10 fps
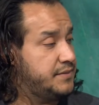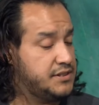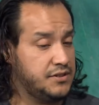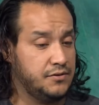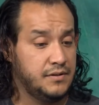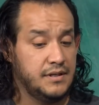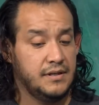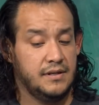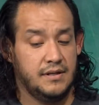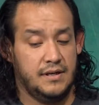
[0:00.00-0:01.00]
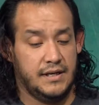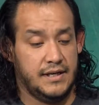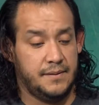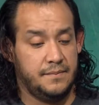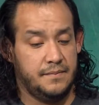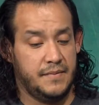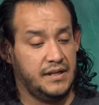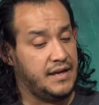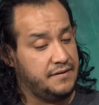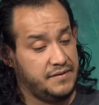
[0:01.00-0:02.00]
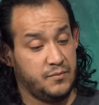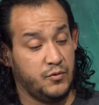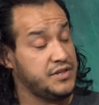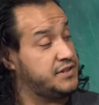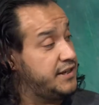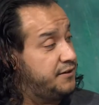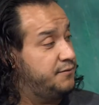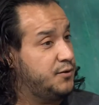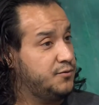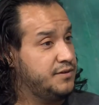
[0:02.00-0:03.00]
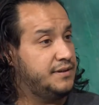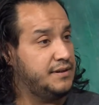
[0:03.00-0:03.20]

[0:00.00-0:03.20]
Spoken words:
And so a lot of them wish they could vote.